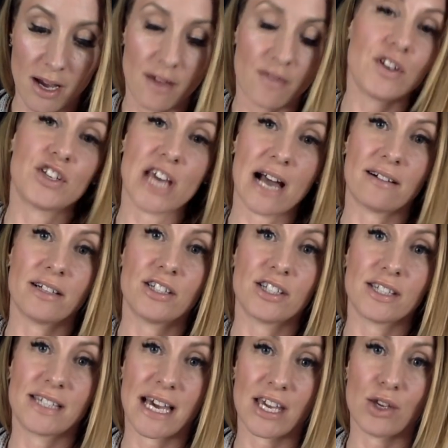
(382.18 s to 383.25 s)
the
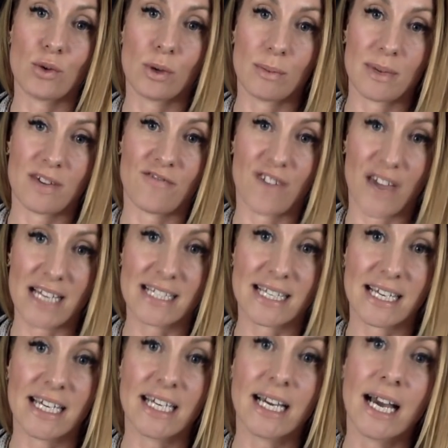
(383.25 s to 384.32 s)
challenges that you will be
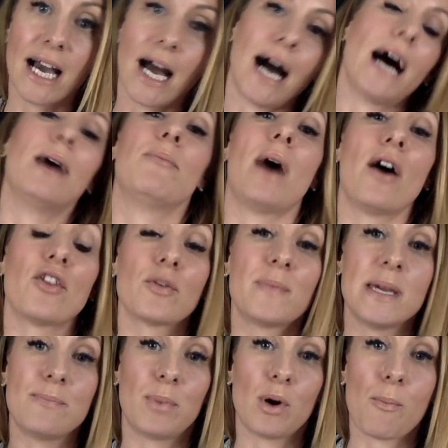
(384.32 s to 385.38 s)
facing. Um, other
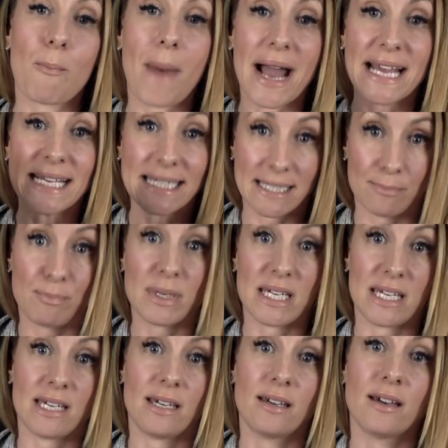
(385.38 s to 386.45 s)
people might
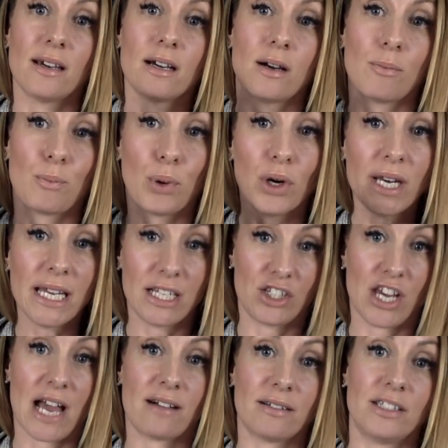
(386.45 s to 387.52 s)
be putting
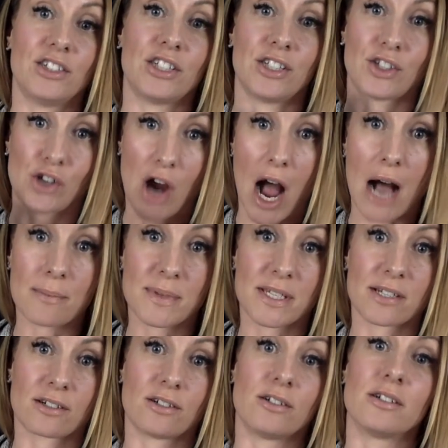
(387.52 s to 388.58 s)
challenges or
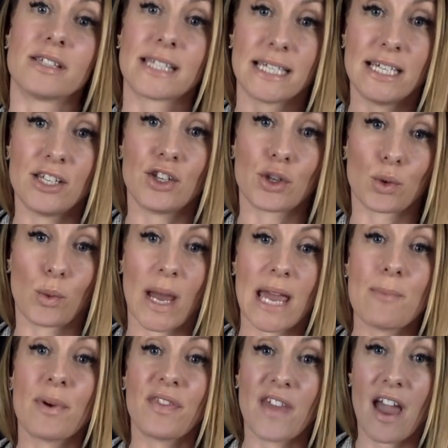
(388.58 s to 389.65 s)
obstacles in your
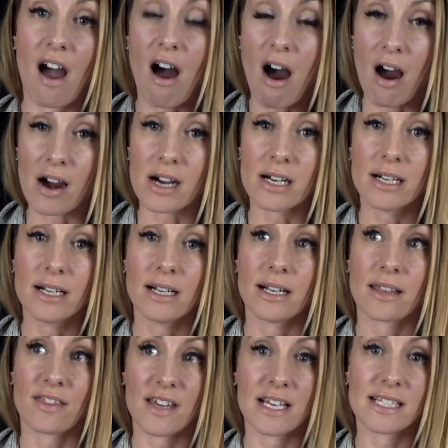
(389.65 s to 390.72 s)
way, but they are
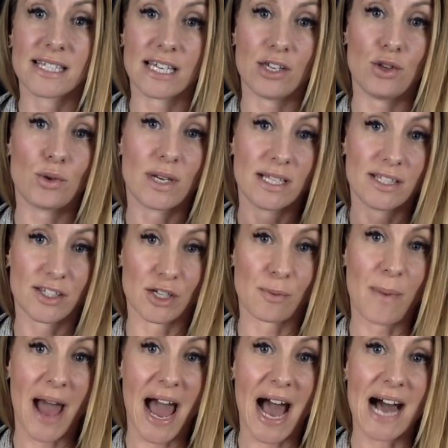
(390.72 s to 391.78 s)
things that you can
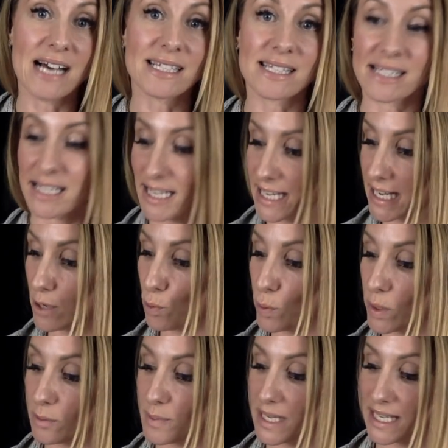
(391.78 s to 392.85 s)
surpass. It
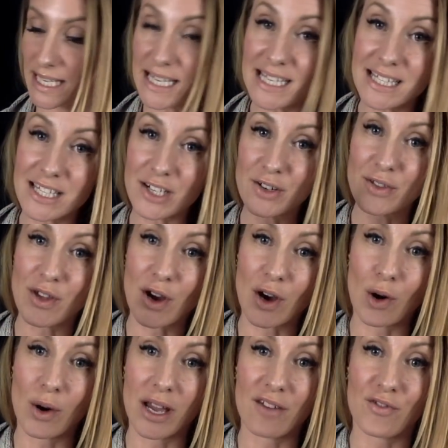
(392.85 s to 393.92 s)
will be easier
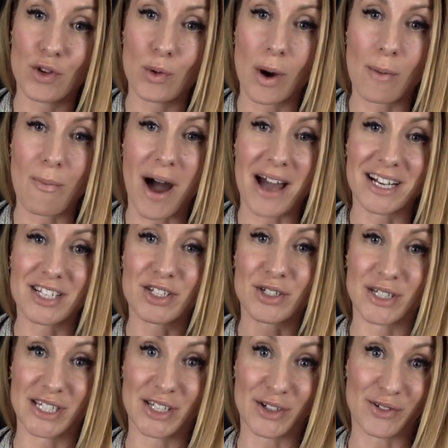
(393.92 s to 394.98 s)
though if you are
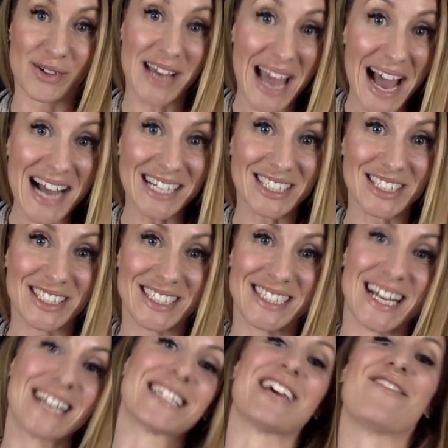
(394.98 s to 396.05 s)
monitoring your
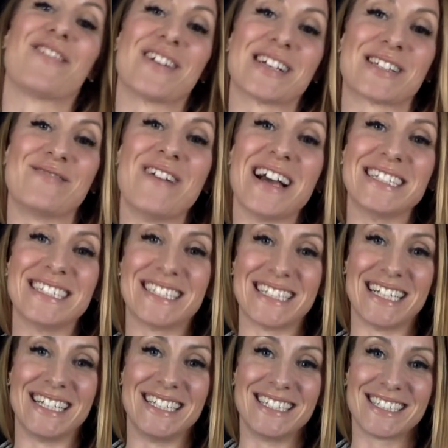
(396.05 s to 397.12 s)
reaction, as I first
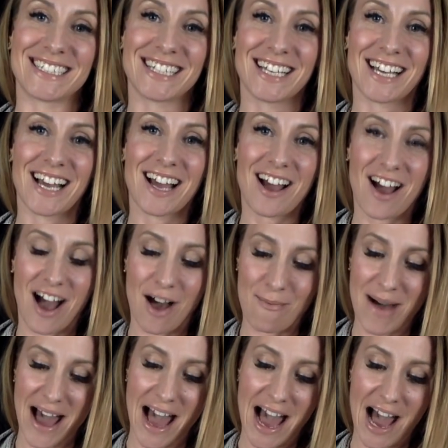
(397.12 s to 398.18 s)
mentioned.
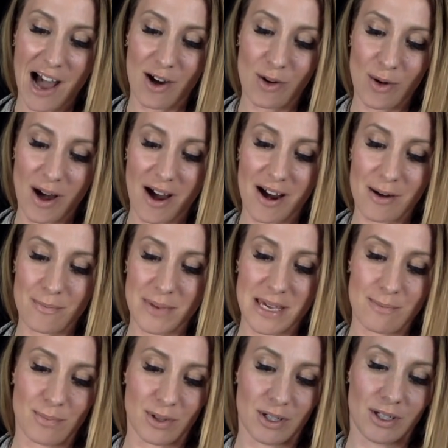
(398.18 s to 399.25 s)
Um, how are
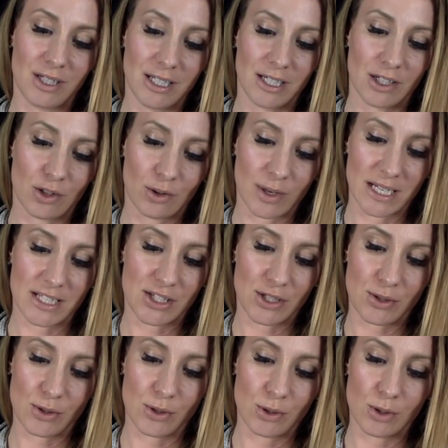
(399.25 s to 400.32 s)
people going
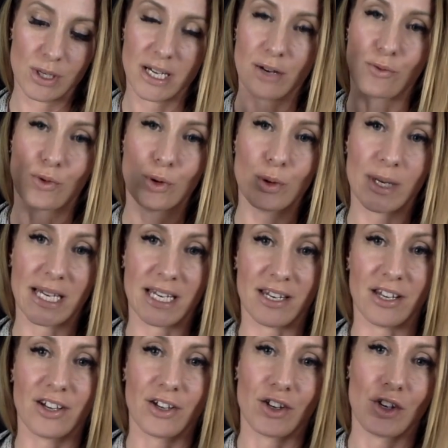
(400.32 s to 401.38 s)
to
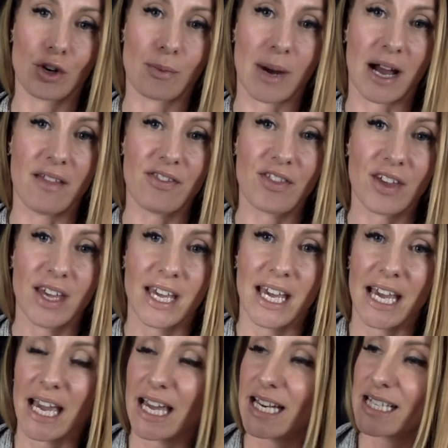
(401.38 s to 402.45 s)
ruin your month?
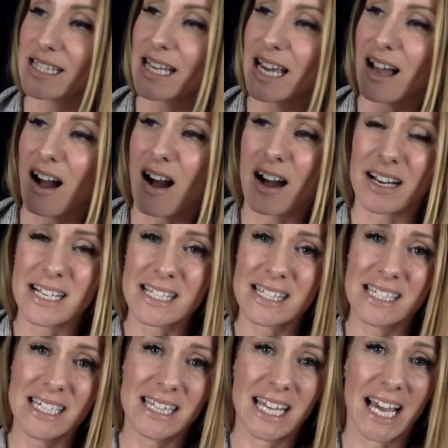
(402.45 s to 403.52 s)
And it's like,
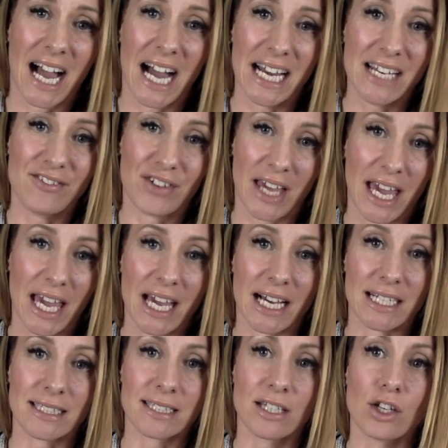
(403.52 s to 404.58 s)
honestly, they kind of
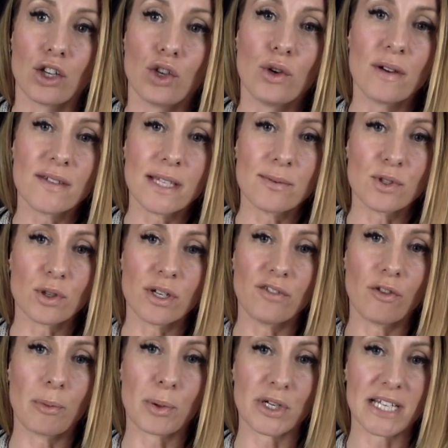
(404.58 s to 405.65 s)
can't. You have some sort of
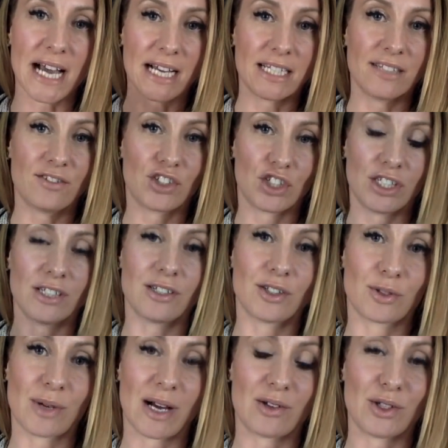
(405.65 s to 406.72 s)
a protective shield
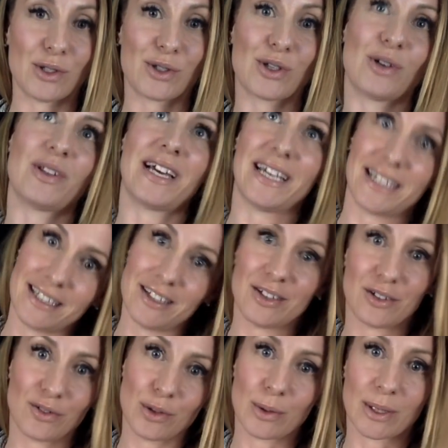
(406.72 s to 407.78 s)
around you. So, like, you
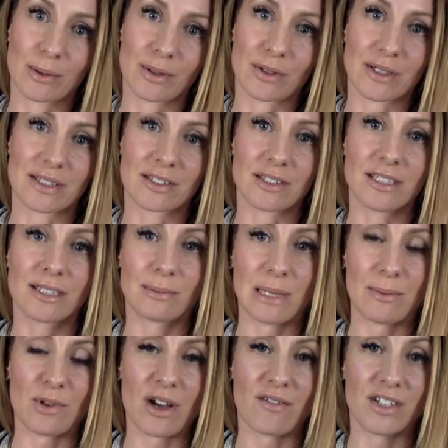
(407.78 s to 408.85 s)
know, if you work with crystals,
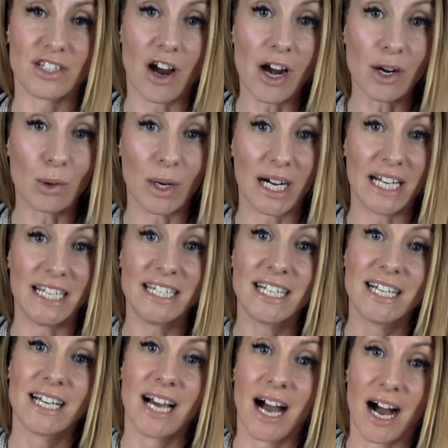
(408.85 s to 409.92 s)
maybe you have a dark one,
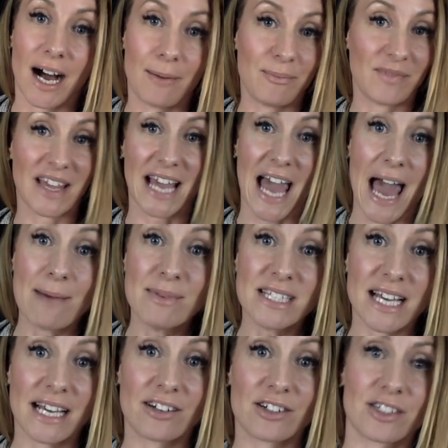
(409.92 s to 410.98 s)
um, like a
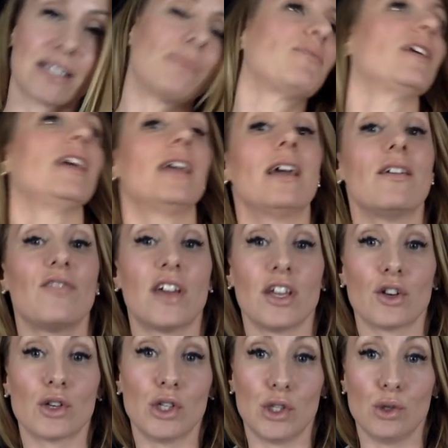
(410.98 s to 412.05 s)
hematite or something, that
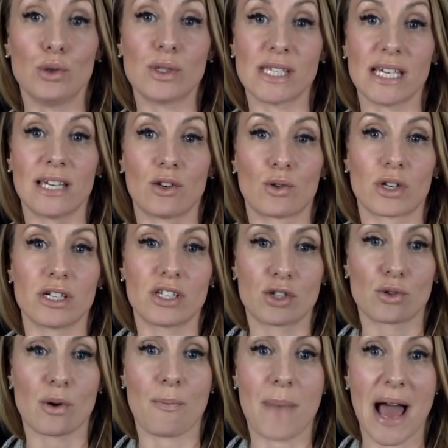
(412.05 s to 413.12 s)
you're using in order to
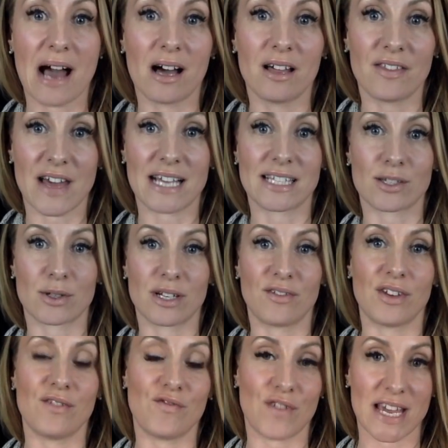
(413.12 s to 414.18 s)
repel that sort of
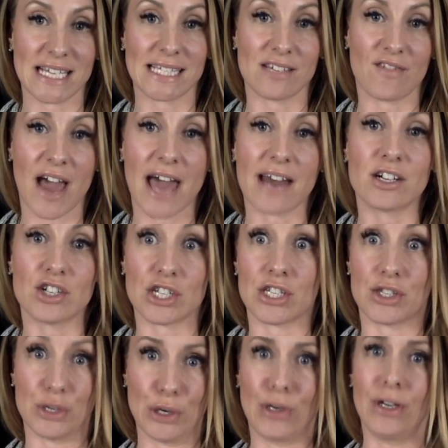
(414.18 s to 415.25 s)
invasive energy.
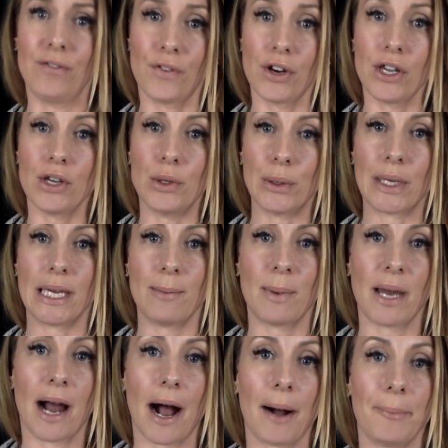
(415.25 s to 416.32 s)
So, good for you. Keep it
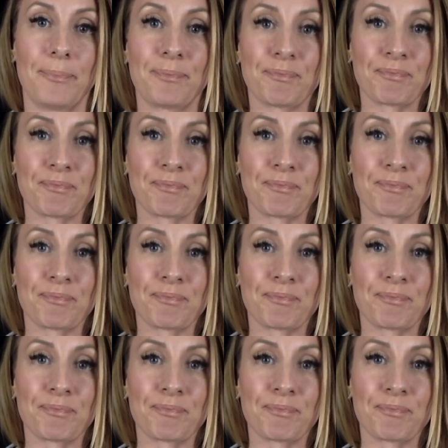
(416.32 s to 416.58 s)
up.